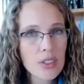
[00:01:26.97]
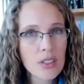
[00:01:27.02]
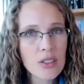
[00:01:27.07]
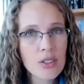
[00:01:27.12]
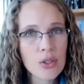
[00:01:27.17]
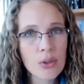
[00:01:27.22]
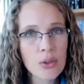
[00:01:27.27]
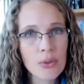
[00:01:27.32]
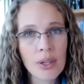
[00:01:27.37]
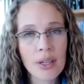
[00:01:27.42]

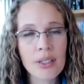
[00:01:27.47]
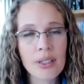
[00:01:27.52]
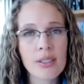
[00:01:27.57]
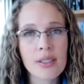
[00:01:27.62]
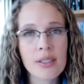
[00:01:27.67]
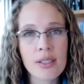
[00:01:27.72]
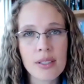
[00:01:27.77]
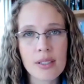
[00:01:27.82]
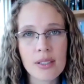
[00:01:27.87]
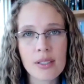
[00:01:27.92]

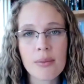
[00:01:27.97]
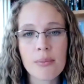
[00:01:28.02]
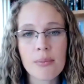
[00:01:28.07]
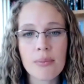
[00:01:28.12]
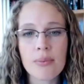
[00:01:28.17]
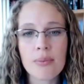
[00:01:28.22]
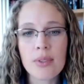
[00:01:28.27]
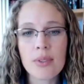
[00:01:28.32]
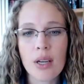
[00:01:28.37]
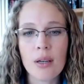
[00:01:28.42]
psoriasis
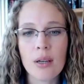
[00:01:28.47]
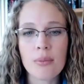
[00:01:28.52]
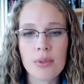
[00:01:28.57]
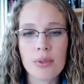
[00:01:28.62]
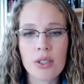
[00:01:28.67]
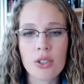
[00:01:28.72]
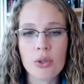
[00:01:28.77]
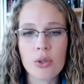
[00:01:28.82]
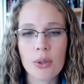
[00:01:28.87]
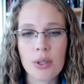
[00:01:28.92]
um,
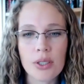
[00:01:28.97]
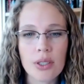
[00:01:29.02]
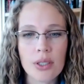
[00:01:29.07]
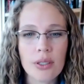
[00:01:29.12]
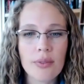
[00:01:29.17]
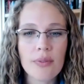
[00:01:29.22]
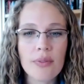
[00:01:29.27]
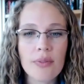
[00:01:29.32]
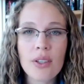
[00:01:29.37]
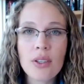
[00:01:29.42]

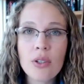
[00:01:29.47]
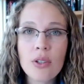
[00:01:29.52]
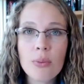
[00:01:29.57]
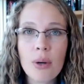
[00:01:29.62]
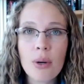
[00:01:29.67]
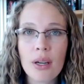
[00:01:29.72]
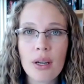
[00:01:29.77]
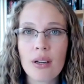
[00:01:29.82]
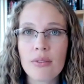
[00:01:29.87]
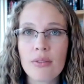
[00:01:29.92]
situation then you
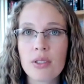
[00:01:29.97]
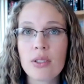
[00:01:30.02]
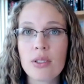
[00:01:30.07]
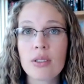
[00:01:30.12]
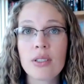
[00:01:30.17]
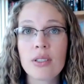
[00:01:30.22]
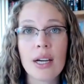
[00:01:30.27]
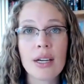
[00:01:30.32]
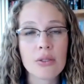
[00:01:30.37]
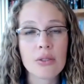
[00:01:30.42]
might have to
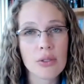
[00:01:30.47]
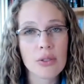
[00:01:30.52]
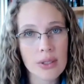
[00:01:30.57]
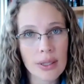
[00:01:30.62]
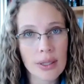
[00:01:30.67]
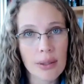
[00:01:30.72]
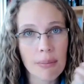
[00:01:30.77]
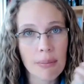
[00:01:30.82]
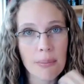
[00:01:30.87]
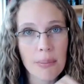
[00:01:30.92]
actually
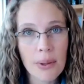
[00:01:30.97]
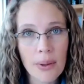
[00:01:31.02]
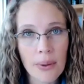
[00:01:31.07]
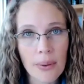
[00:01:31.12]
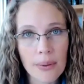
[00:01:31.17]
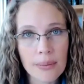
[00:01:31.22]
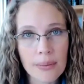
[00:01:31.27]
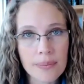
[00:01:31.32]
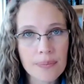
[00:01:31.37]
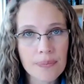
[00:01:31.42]
take a
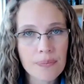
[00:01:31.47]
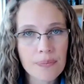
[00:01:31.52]
pill